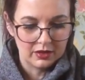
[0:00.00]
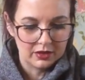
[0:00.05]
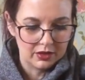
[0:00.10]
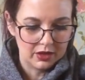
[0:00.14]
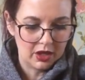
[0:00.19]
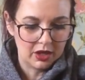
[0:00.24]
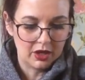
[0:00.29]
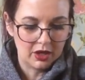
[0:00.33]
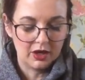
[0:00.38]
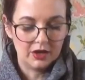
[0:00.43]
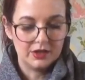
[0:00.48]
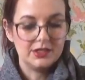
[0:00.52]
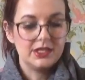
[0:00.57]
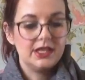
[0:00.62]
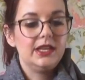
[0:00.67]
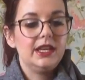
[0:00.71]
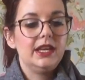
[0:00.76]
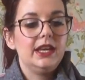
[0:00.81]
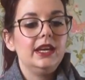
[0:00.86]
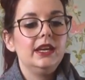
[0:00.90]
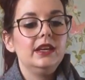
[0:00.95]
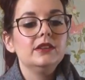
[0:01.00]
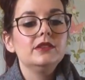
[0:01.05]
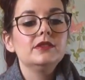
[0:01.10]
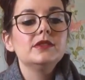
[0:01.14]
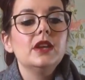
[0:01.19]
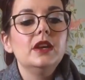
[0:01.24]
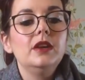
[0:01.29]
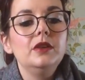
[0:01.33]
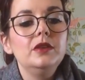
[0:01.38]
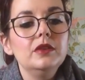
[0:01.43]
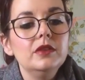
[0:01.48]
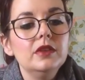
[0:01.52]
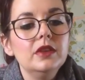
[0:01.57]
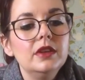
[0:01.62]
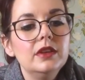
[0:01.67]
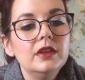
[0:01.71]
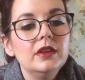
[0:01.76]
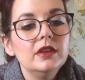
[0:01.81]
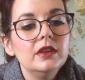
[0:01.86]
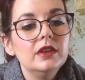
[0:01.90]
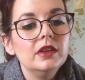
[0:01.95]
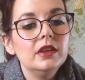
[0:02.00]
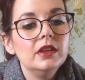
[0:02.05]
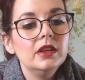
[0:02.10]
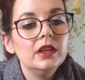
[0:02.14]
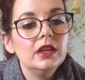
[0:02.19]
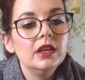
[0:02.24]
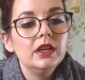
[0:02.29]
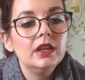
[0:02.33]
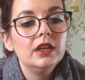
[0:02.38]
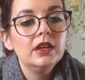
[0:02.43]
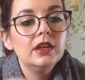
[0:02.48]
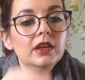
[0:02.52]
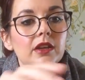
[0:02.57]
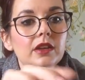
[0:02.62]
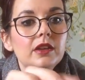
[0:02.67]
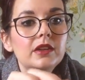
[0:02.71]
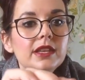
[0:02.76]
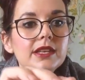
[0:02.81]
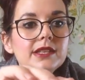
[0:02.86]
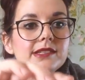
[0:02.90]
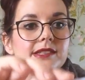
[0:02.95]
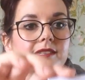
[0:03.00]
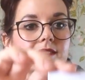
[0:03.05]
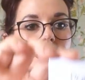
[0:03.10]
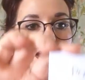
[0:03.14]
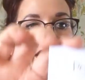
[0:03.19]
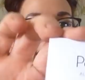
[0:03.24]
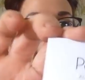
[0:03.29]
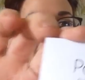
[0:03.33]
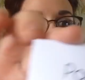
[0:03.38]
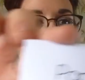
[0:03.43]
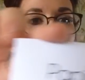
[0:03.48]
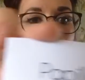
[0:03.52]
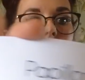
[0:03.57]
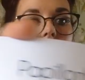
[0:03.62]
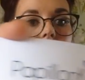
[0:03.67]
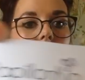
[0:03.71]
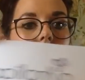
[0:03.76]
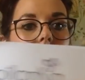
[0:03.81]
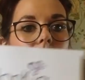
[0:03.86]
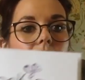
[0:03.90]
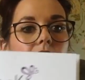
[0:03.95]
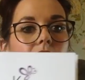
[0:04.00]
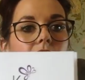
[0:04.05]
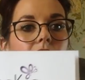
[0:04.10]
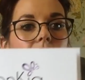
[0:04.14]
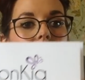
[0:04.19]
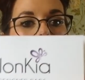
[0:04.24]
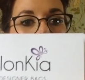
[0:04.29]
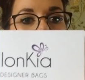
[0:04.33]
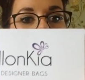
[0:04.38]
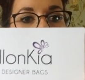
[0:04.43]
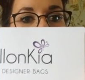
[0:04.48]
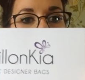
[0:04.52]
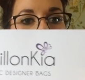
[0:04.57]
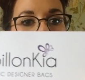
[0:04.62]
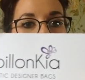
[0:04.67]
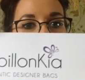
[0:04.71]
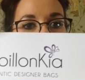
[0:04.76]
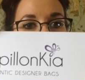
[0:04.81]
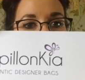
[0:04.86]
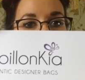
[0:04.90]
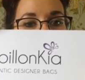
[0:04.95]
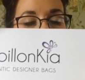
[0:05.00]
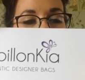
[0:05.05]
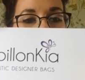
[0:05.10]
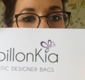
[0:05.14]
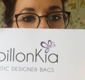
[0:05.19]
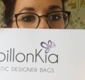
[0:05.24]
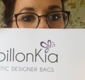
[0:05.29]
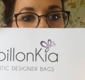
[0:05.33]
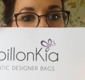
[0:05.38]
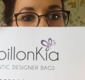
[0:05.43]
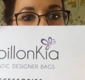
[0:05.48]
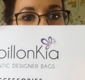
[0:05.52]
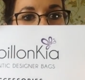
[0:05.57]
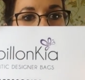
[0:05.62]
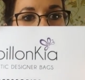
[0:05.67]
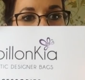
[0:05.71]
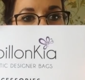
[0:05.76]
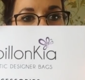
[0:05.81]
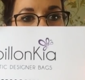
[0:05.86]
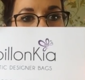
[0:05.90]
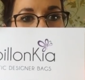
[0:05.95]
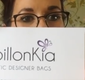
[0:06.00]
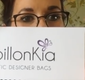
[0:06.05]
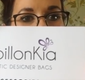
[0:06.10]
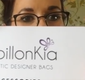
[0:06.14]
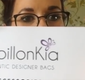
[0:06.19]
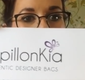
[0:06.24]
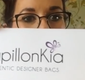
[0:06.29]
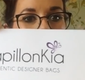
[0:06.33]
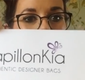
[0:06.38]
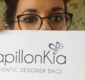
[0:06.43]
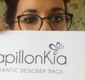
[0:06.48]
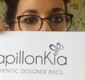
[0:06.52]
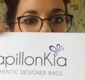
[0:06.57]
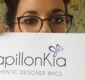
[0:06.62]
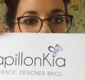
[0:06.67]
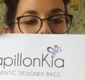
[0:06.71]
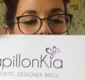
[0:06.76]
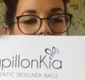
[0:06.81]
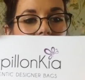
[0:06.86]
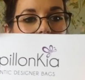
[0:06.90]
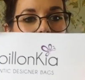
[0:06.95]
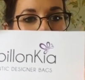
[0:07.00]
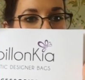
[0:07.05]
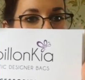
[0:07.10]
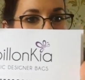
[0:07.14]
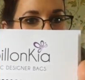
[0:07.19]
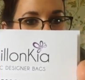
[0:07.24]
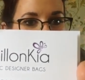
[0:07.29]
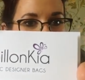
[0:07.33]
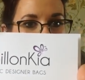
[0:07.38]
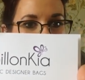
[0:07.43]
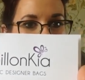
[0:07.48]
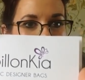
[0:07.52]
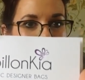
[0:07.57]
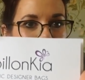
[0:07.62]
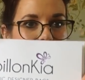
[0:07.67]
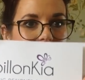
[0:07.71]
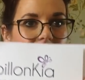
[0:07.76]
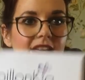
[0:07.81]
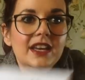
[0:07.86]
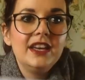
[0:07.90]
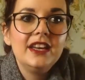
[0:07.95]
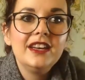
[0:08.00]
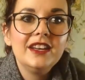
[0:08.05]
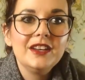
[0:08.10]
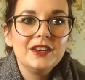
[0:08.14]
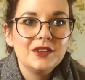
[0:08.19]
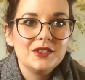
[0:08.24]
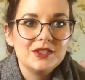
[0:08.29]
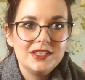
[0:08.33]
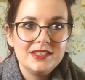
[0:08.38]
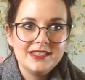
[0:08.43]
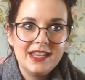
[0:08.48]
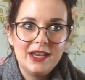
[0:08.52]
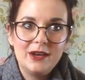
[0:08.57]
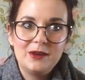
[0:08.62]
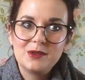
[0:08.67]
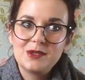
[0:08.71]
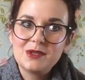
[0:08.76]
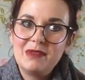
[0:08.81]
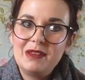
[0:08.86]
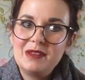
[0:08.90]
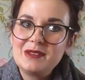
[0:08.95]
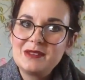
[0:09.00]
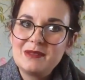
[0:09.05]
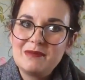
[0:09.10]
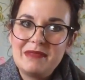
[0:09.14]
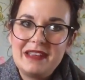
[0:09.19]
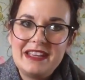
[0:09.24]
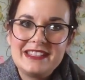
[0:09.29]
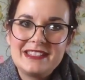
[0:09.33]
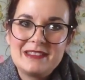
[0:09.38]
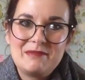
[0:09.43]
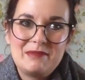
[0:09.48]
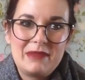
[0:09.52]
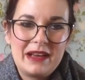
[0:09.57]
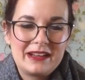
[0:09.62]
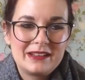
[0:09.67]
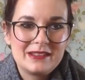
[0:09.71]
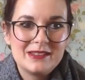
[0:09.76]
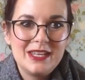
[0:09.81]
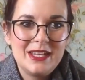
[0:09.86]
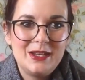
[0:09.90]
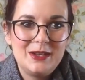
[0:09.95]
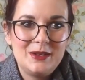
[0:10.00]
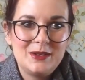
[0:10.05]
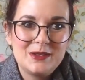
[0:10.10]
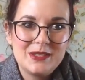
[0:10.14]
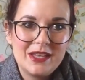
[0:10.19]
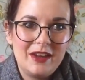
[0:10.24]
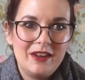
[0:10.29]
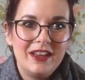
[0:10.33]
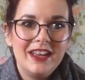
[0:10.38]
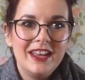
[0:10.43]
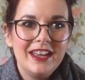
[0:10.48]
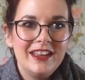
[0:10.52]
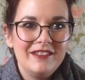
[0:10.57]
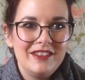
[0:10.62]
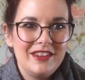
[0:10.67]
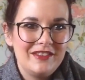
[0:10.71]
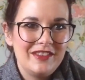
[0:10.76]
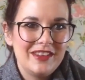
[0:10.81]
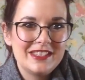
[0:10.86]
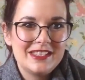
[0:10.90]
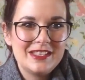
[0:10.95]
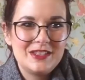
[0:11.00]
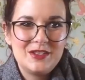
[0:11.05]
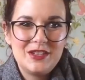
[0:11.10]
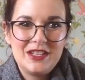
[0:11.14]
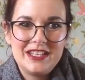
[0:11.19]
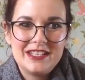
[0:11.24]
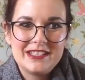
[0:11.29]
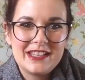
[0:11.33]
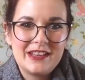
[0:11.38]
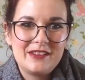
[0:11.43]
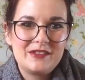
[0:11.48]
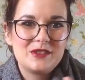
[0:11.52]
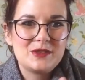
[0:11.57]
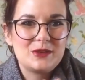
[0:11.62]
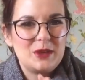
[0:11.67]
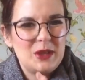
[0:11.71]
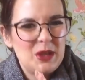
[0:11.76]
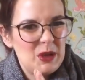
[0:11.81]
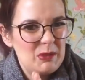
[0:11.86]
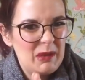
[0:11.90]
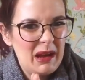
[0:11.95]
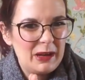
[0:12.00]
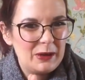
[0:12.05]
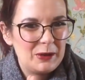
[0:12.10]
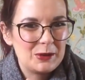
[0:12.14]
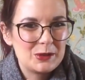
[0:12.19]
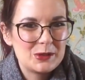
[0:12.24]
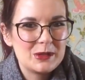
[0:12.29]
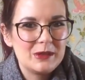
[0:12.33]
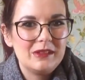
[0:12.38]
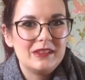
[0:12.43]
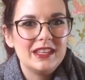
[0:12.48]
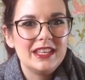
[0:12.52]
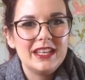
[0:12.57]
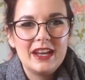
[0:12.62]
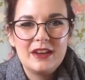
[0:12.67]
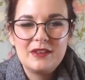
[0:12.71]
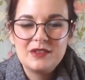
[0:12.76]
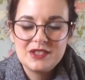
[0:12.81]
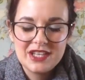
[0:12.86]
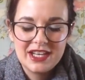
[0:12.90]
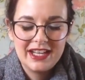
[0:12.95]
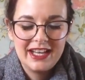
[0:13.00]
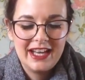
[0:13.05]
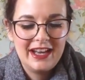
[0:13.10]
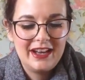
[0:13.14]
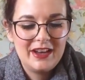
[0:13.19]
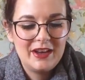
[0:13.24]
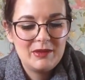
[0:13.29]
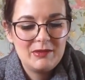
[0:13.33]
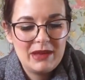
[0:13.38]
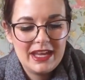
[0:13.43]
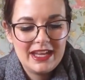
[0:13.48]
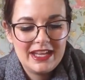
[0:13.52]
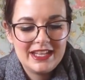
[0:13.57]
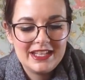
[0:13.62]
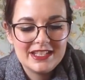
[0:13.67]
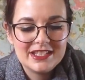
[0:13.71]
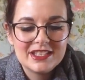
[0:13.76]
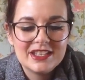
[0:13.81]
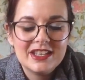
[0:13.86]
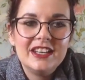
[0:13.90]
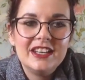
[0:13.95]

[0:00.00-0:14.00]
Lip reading: card in it. So this is it. Papillonkia Authentic Designer Bags and Accessories. Because she sells the most amazing bags too. So if you fancy treating yourself to a new bag or something, go and check out her page